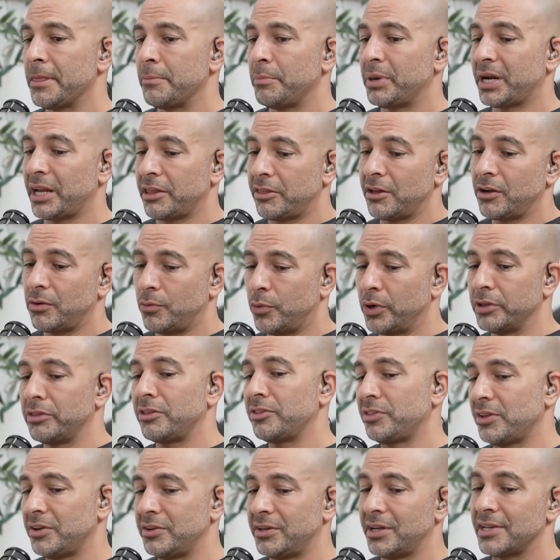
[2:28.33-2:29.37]
But I think one
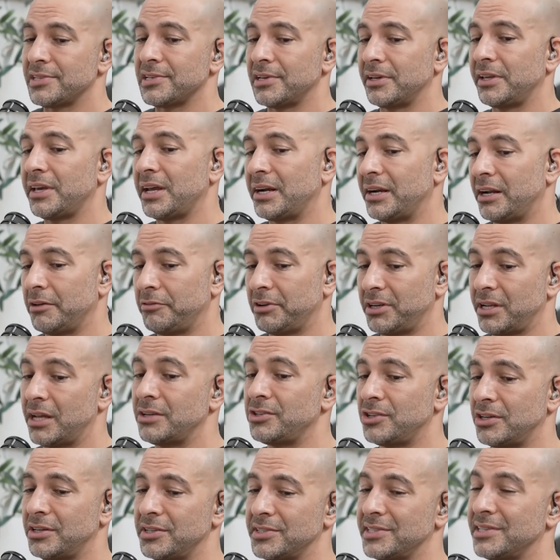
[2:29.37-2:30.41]
thing that doesn't get enough
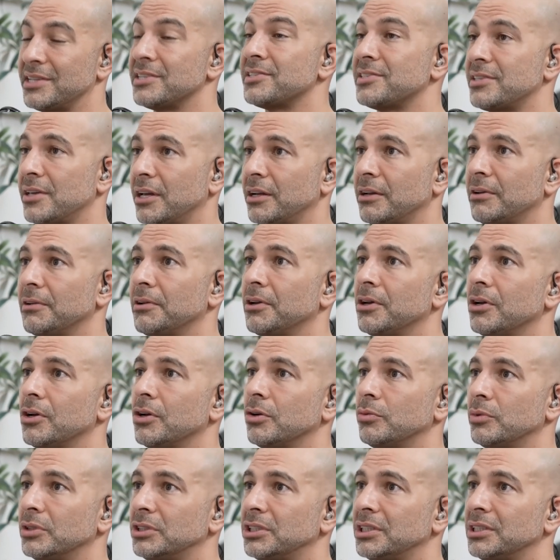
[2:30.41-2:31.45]
attention is this thing,
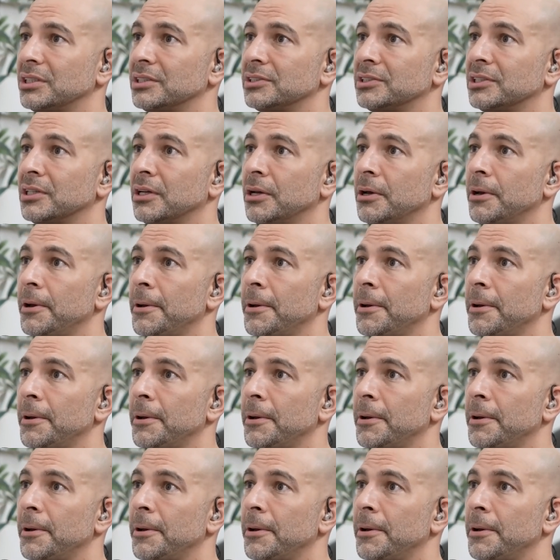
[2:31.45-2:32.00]
which is